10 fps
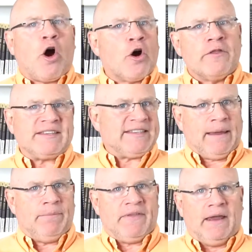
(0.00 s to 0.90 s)
are the
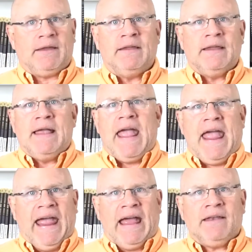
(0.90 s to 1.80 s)
same thing,
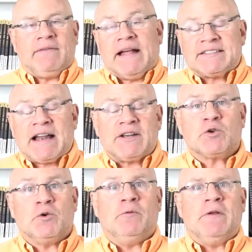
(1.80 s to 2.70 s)
and that's not
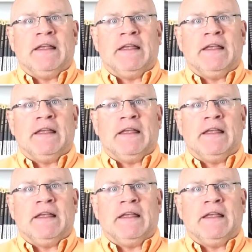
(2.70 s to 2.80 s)
true.